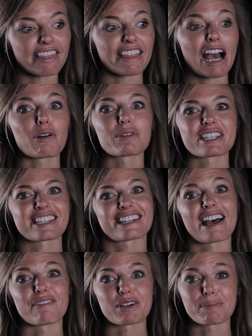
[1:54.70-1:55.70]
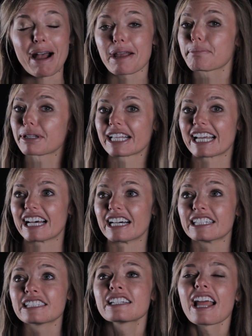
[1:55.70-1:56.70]
that was never my
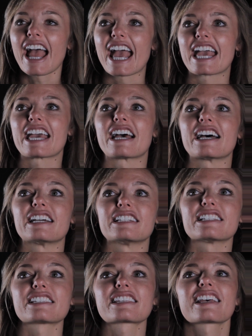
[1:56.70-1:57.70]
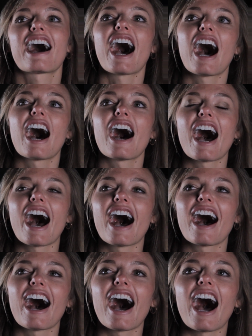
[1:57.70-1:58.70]
plan. And
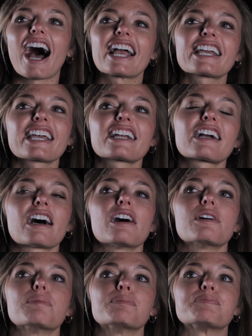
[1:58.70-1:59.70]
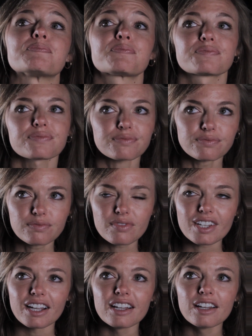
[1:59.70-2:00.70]
I can come
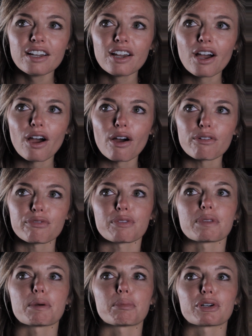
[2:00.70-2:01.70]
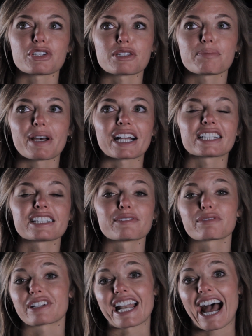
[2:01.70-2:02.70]
from the
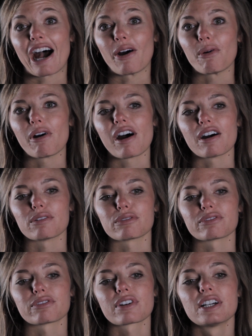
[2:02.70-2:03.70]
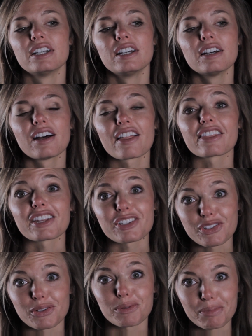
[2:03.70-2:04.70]
perspective now of the
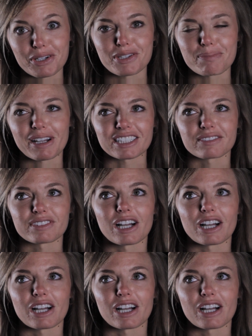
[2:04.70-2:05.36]
adult perspective